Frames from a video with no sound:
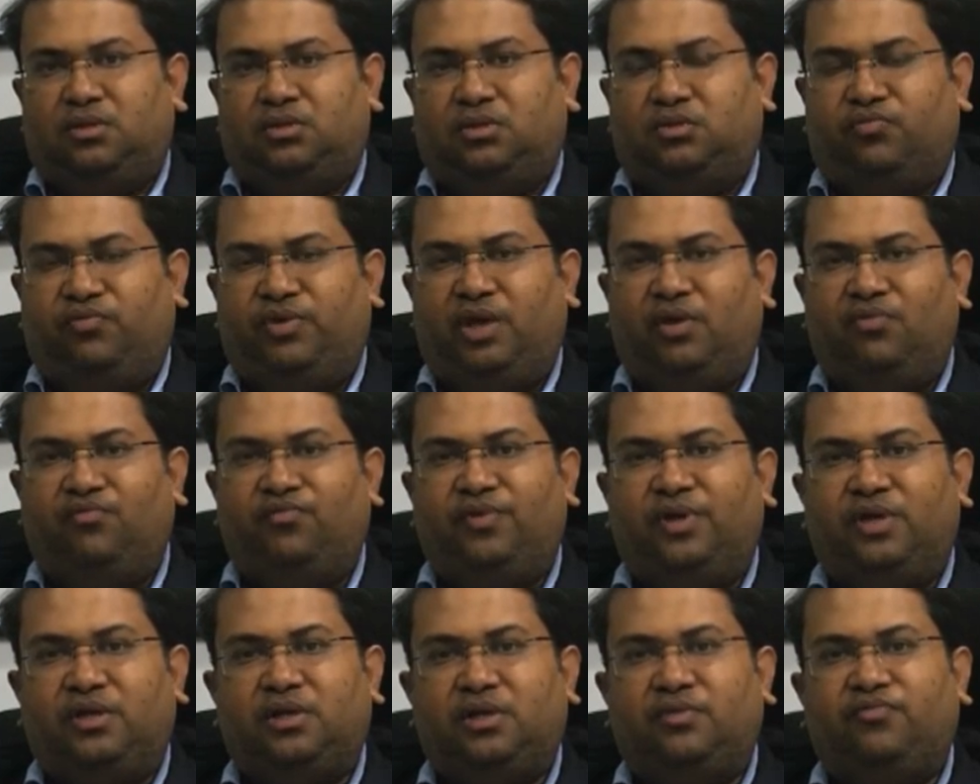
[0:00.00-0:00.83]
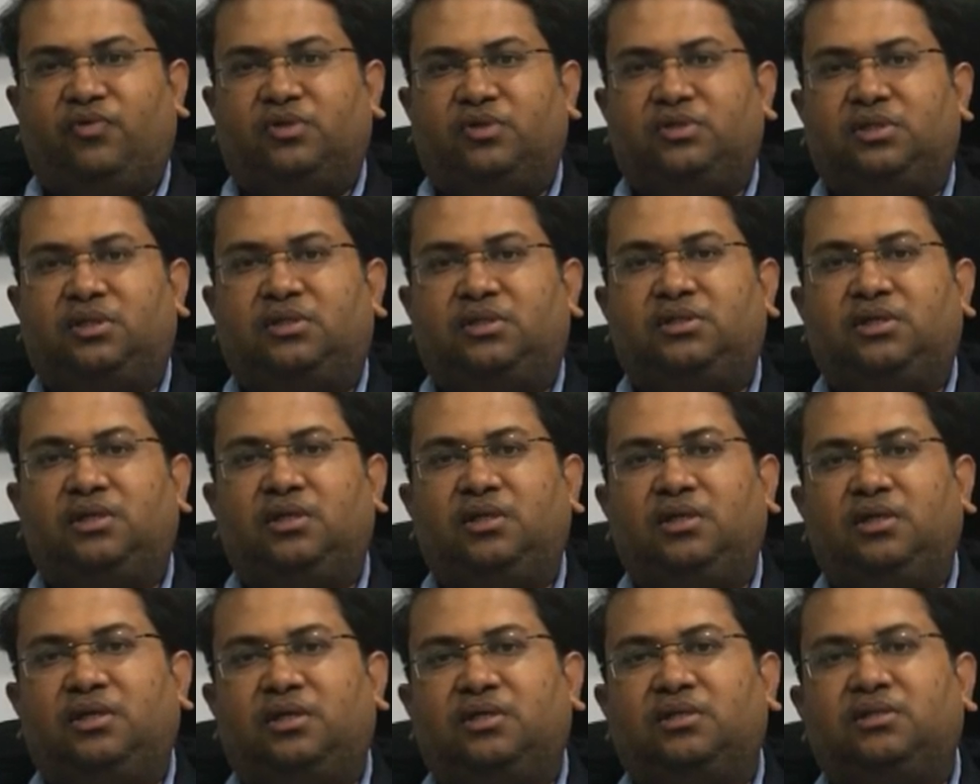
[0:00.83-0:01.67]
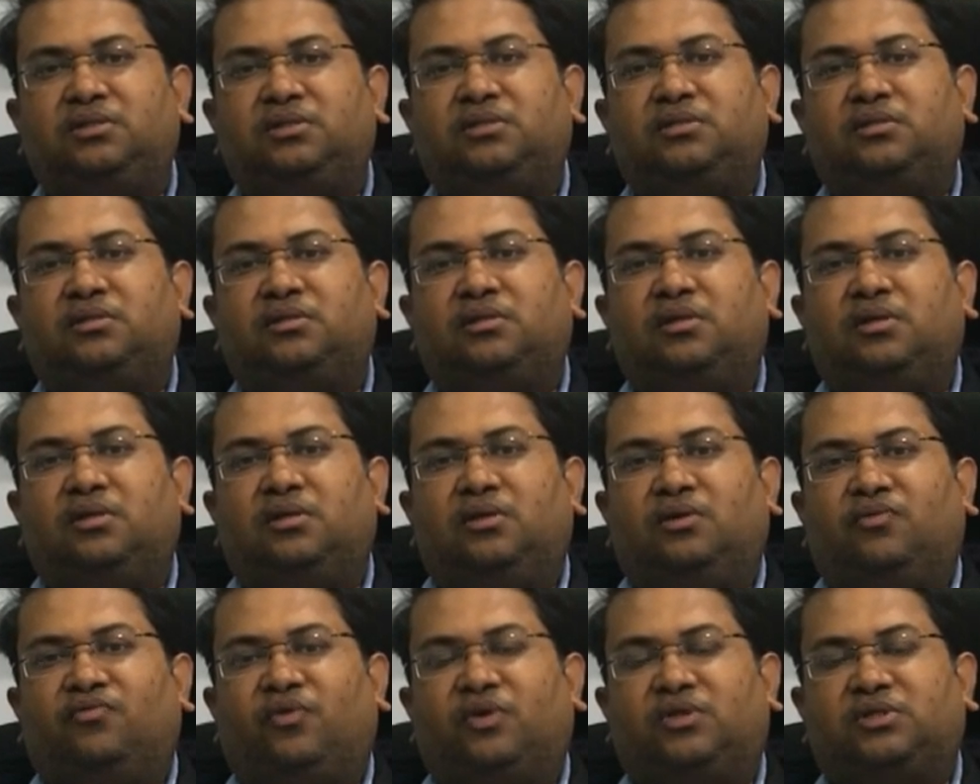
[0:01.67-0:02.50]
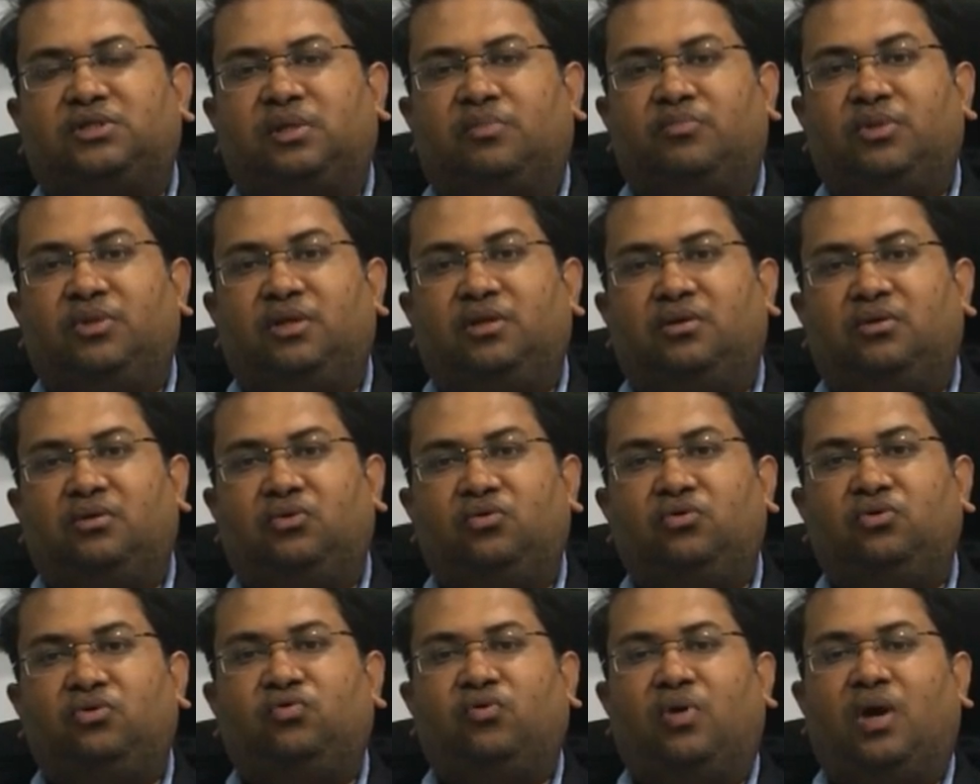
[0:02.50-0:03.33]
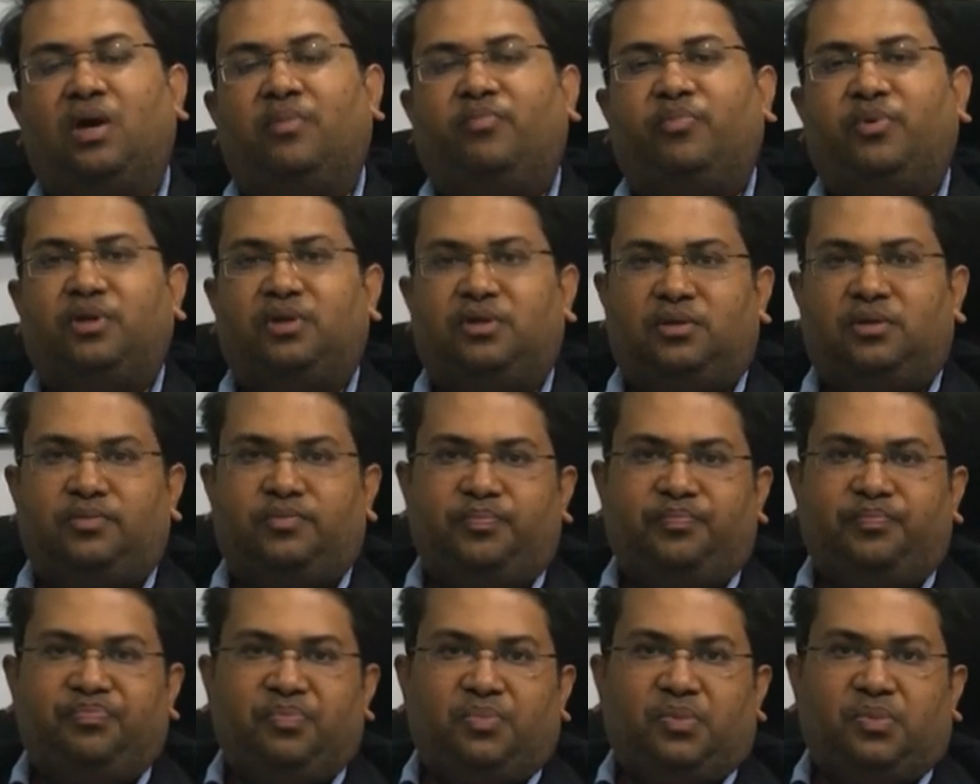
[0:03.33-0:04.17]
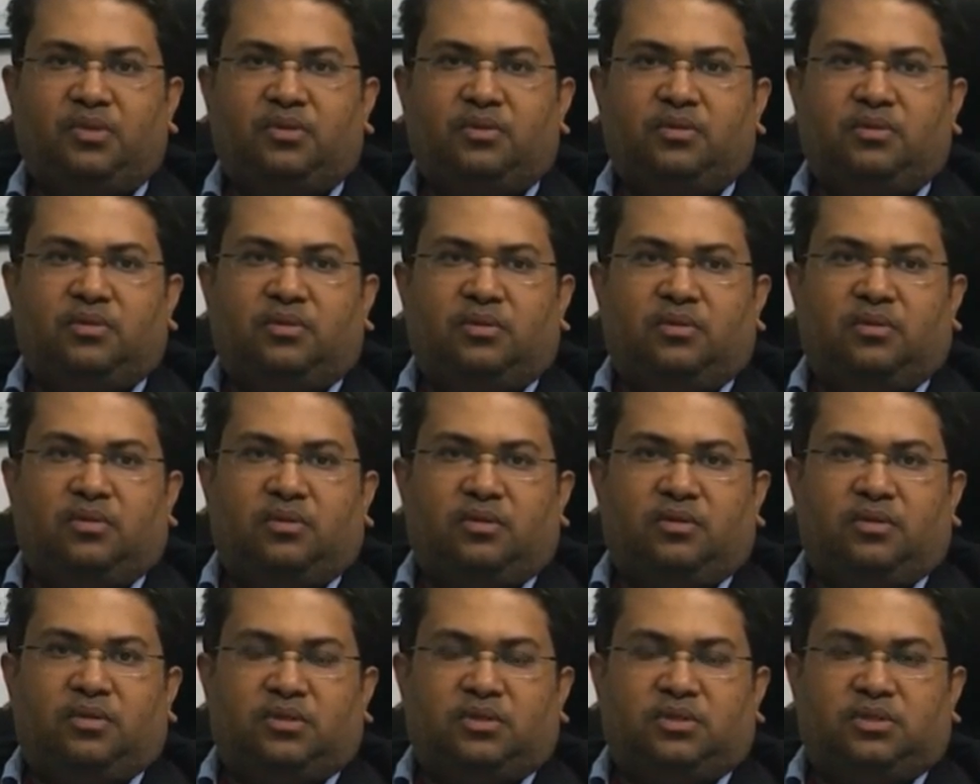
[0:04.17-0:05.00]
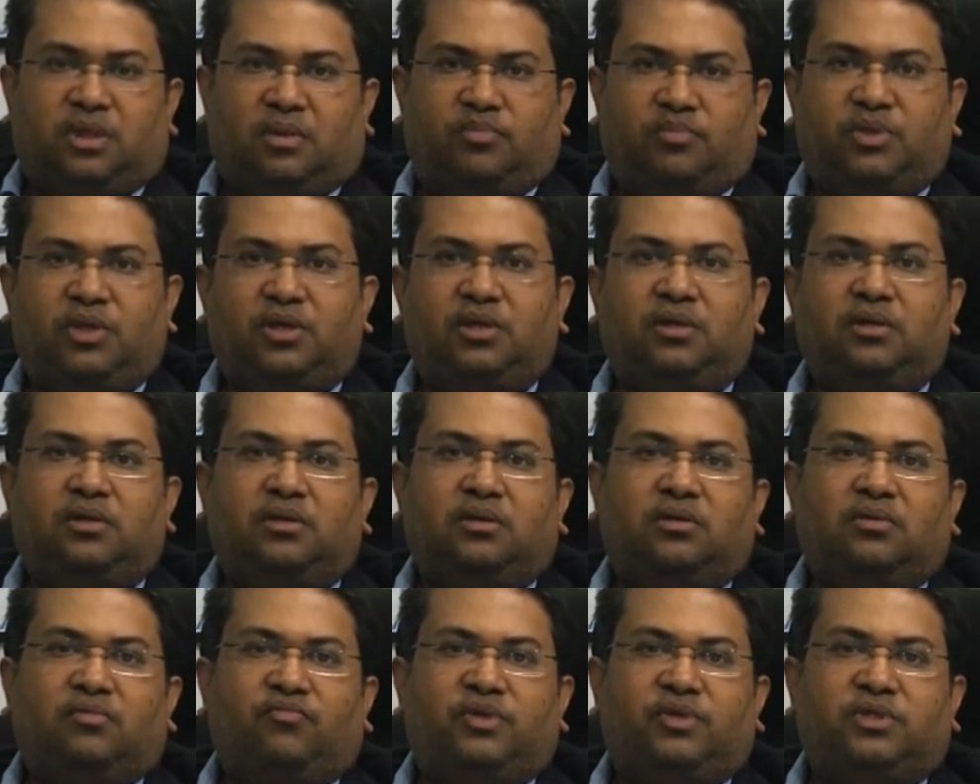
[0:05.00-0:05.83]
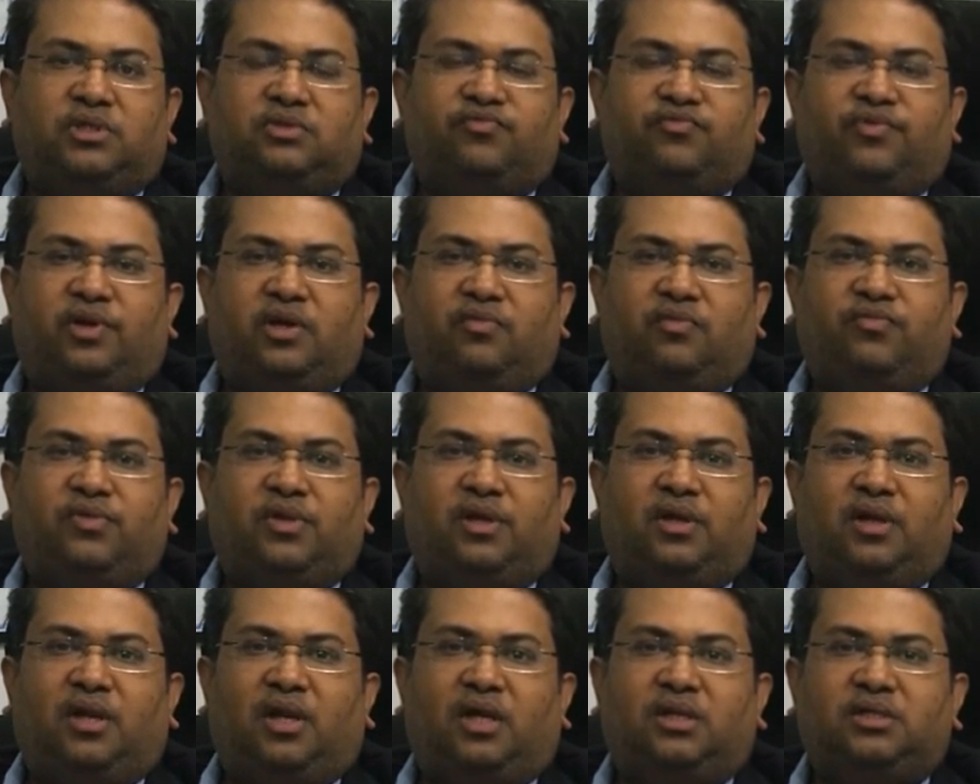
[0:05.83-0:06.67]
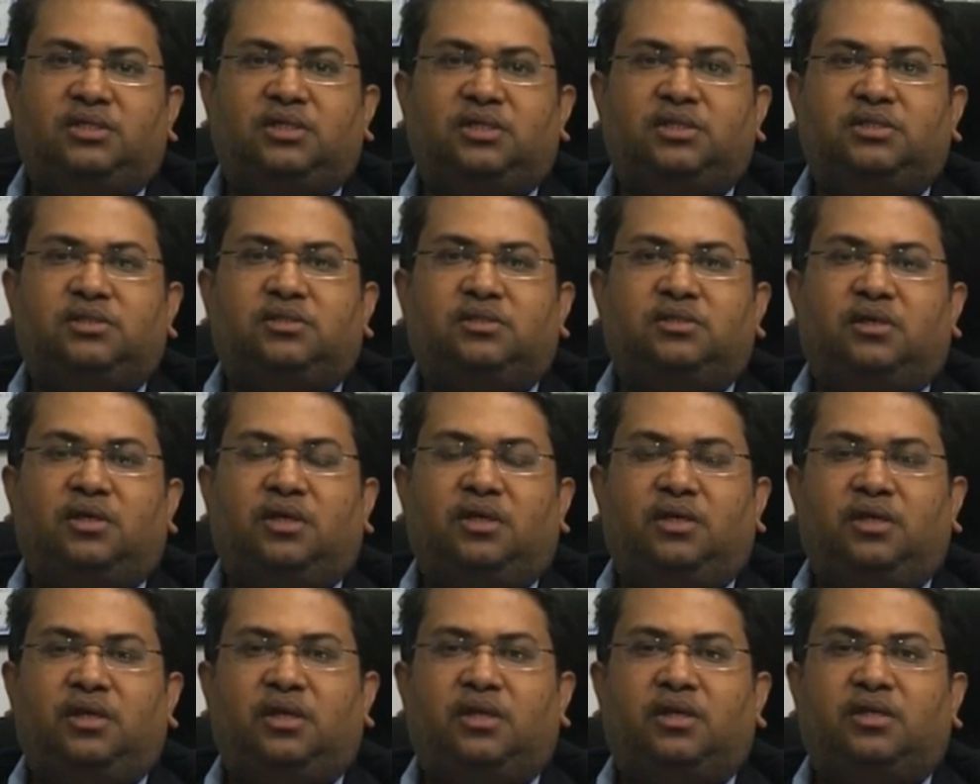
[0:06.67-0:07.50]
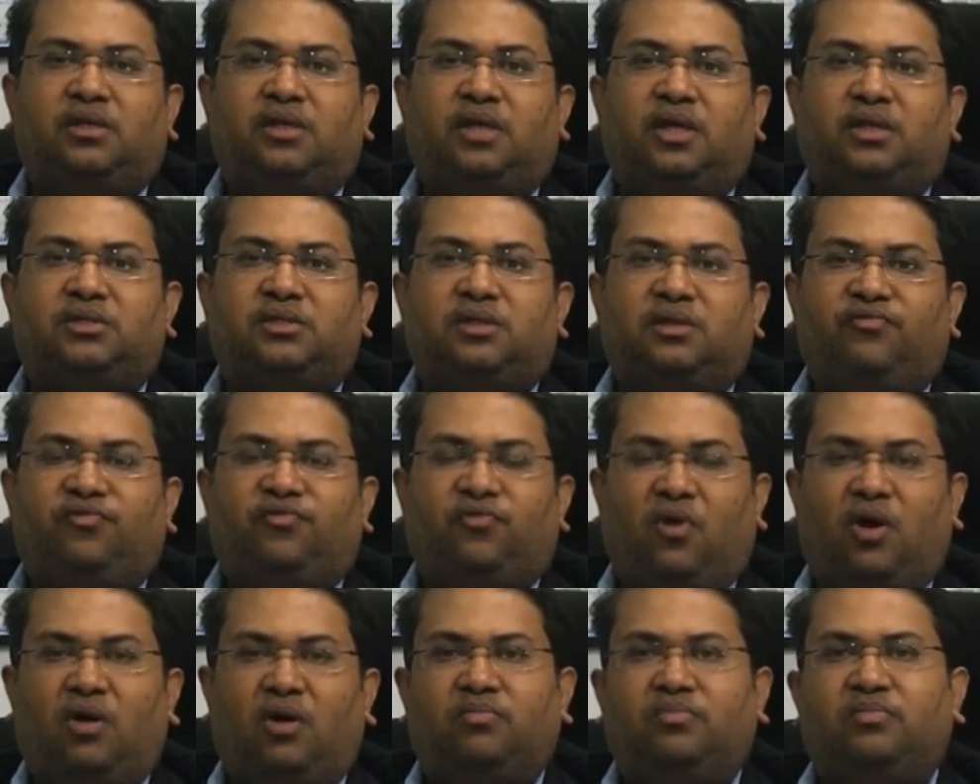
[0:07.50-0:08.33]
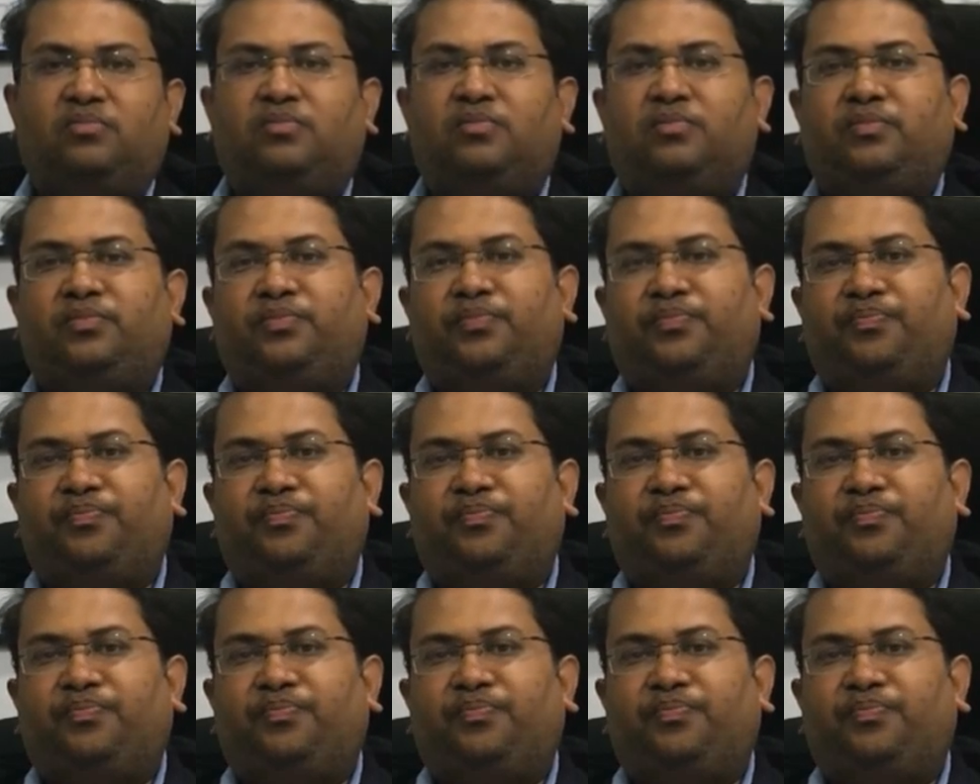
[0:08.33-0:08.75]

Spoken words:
So we have waited for 16 years for something good to happen, something which is one of the largest indirect tax reform